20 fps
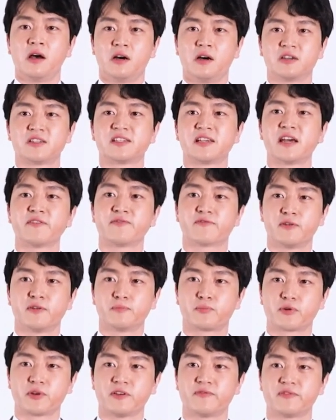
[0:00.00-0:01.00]
Aside from
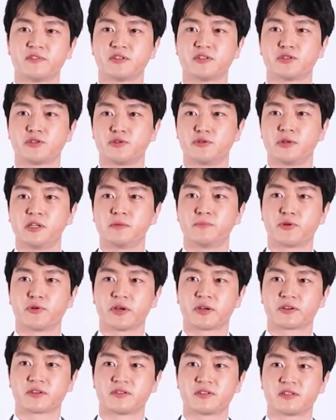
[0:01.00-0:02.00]
previous UL
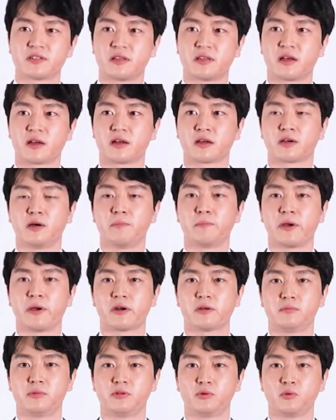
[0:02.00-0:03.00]
breakers that are
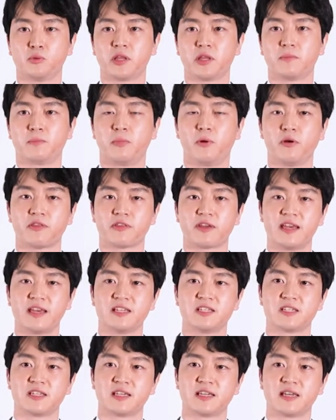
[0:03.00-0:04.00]
compatible with both
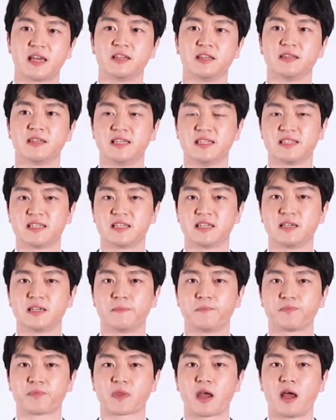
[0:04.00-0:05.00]
AC and DC,
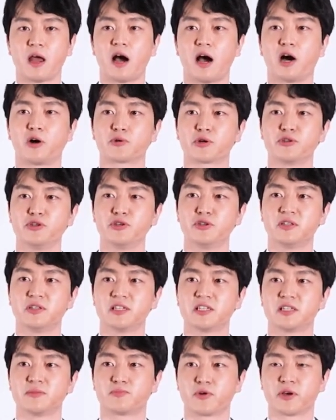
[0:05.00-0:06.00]
our new
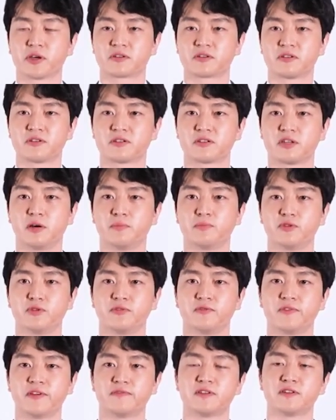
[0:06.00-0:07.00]
DC breakers up to
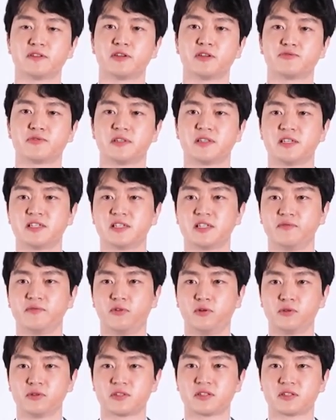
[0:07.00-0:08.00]
1500 DC
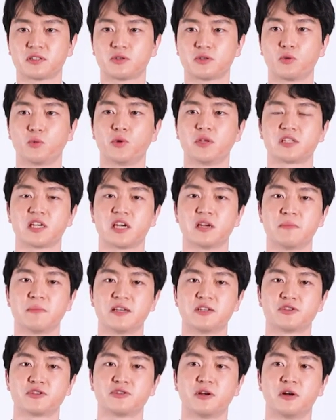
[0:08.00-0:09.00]
volts, which I
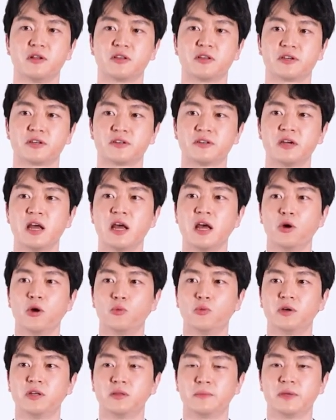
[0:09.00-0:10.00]
mentioned earlier,
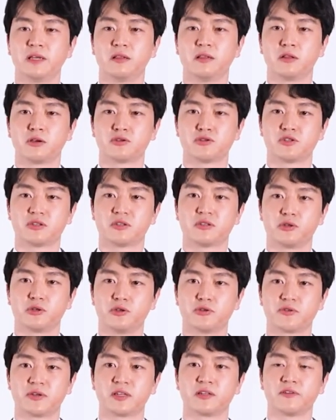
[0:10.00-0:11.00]
will be launched
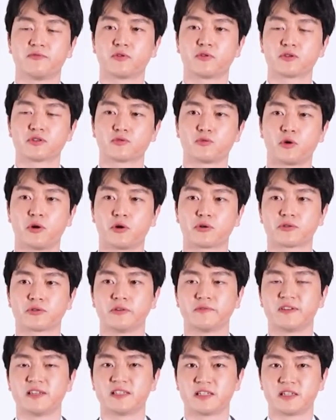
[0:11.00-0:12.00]
during the fourth quarter
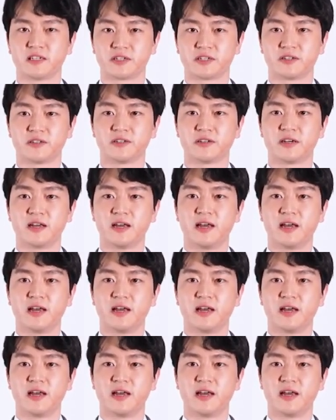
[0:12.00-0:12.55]
of this year.